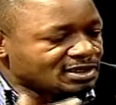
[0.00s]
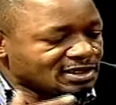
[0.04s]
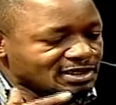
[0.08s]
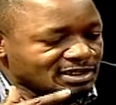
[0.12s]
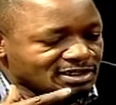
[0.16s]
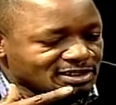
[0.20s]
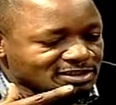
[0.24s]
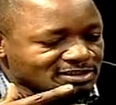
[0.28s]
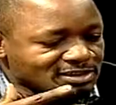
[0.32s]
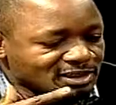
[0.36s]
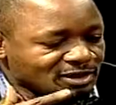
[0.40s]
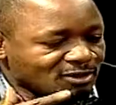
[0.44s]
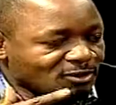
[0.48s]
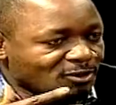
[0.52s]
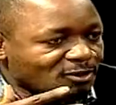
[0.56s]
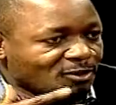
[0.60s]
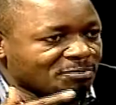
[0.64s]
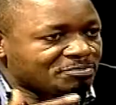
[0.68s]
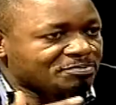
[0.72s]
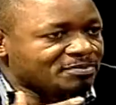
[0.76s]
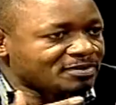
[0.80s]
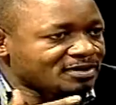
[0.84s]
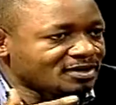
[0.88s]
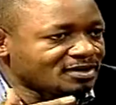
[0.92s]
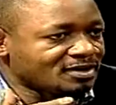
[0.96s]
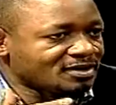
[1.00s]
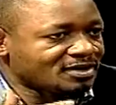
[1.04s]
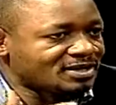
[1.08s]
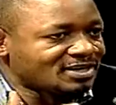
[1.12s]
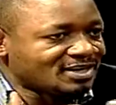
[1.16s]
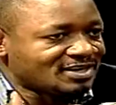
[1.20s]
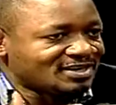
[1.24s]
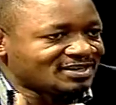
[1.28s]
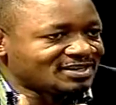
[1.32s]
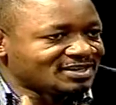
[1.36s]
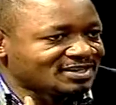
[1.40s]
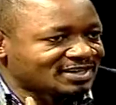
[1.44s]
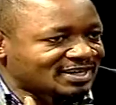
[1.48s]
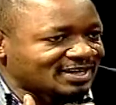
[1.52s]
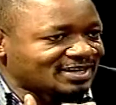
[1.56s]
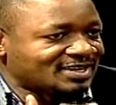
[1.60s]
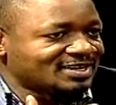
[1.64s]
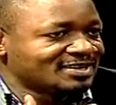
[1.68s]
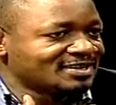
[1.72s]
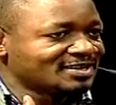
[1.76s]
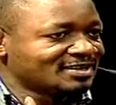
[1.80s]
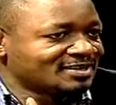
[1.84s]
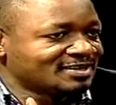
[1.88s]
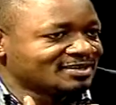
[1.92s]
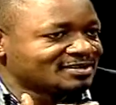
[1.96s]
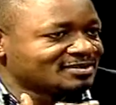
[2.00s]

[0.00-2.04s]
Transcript: Is there hope in Kenya that...